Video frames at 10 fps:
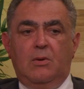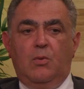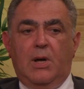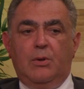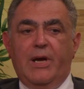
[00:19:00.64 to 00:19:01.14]

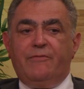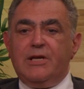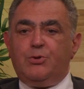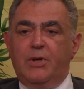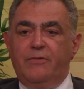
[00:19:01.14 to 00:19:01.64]
Well, we
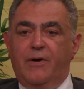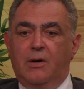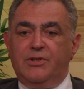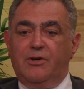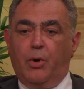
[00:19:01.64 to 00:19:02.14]
eventually
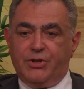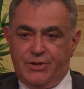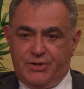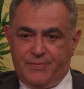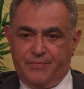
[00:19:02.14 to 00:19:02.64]
found their
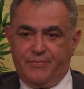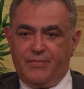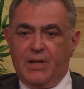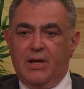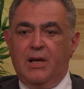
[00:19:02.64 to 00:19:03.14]
bodies.
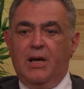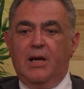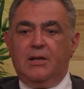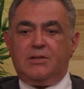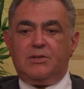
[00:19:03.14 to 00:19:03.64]

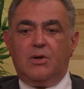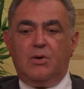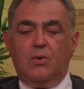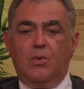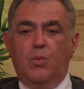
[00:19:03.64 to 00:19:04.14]
And
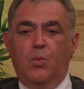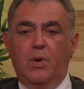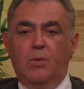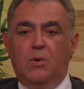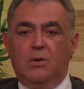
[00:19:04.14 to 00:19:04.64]
so
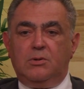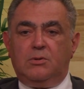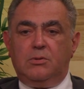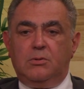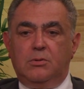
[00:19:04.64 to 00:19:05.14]
we
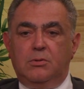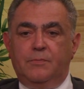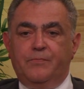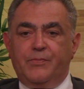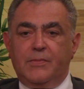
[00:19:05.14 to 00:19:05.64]
want to
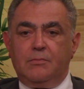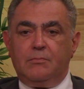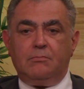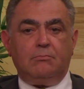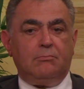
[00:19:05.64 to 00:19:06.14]

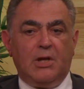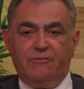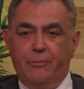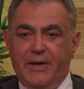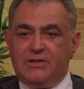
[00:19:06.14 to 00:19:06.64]

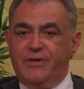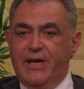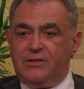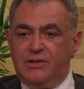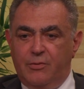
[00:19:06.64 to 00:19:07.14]

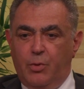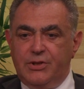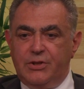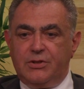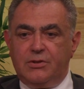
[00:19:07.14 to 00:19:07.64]
repatriate their
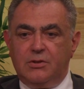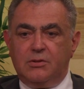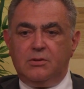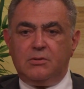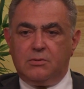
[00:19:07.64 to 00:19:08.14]
bodies
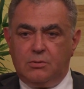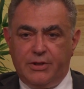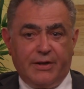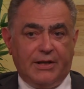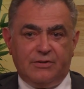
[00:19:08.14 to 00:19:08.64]
to
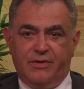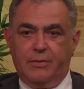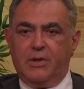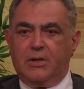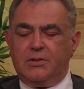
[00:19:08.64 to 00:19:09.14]
their country,
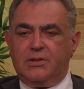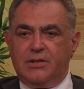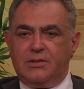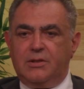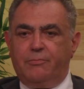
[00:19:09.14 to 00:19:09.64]
because
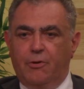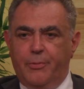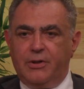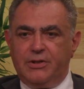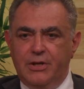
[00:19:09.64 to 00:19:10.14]
that's the
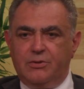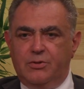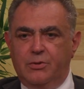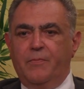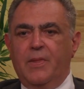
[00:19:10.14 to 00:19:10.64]
proper thing to do.